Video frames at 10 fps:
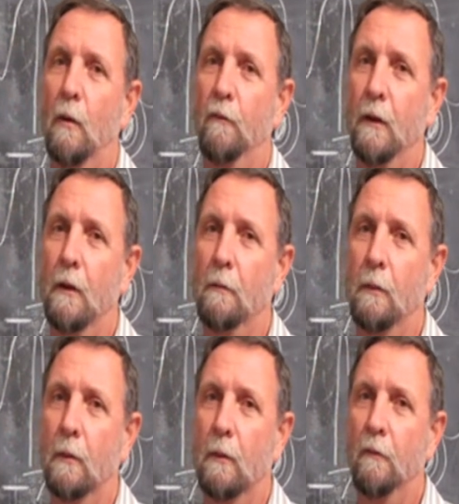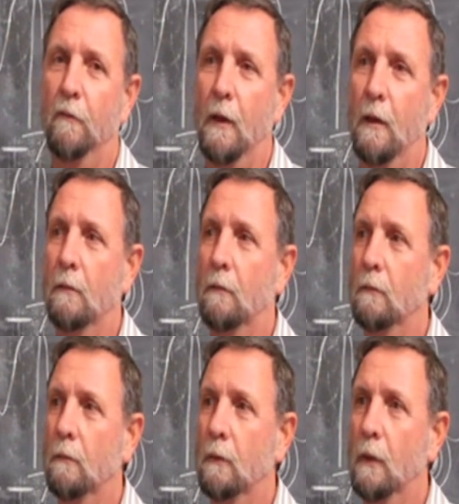of our
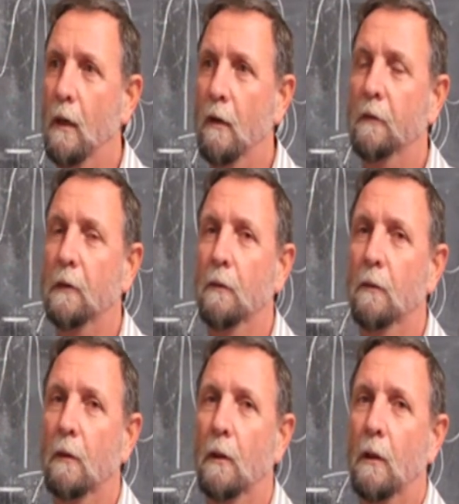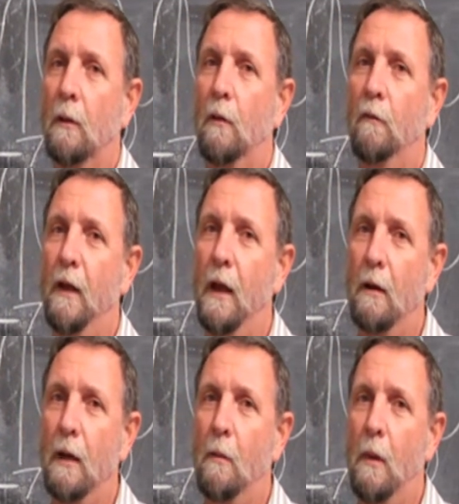lives, of
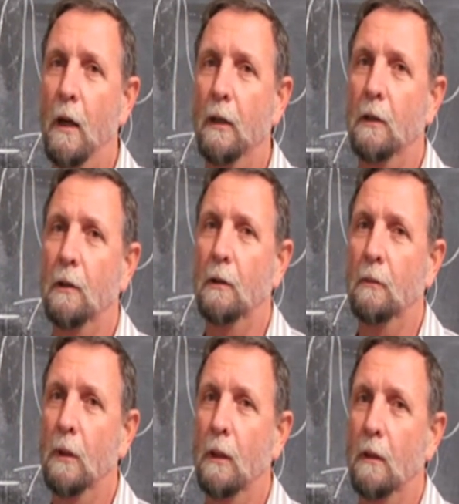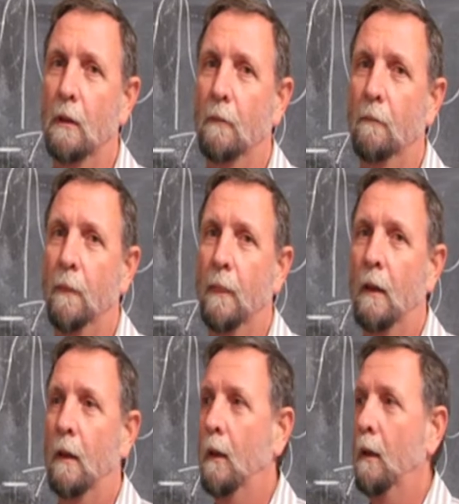how our minds work.
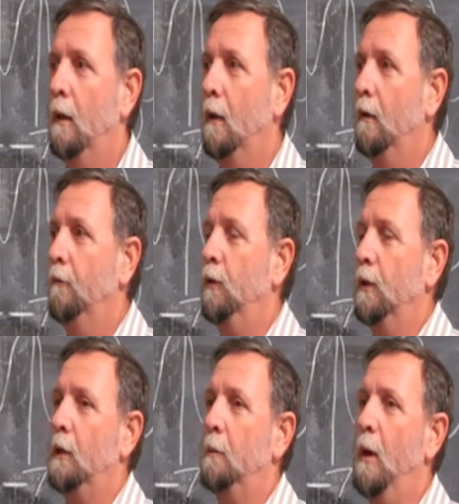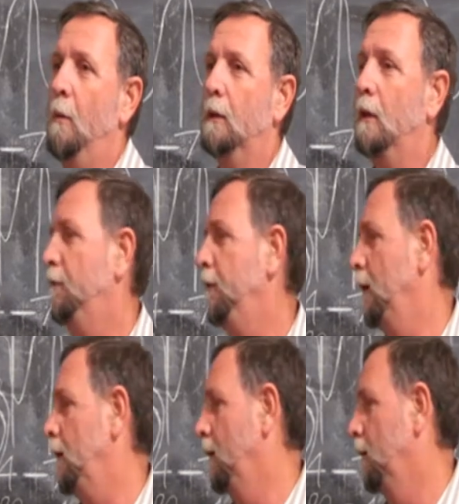For this moment, I
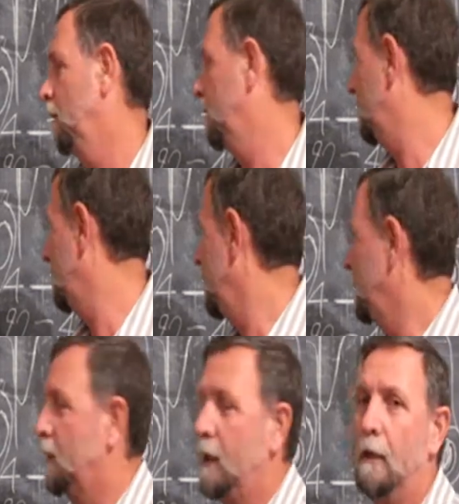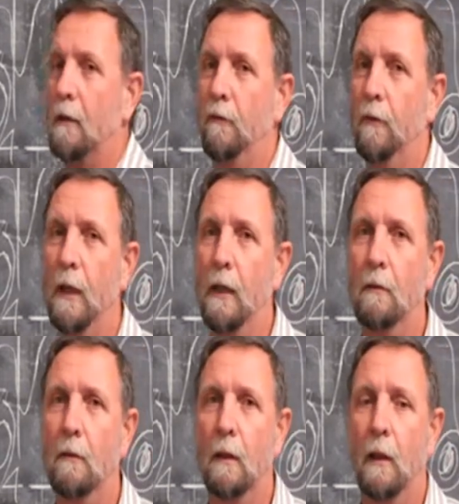think let's cut it for
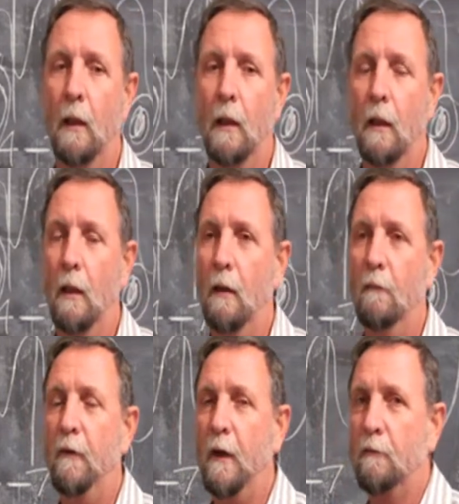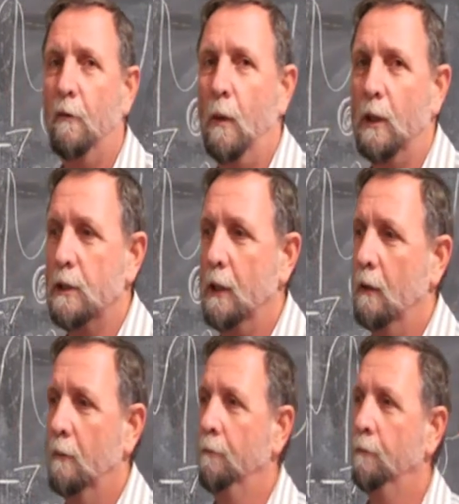now. Thanks for
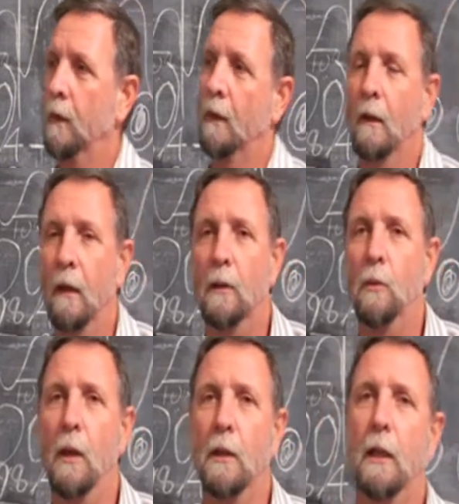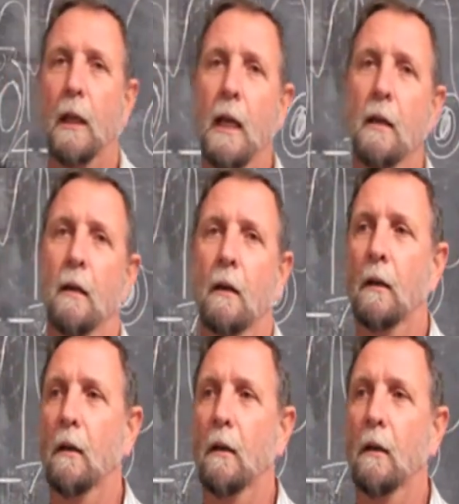watching. And once again,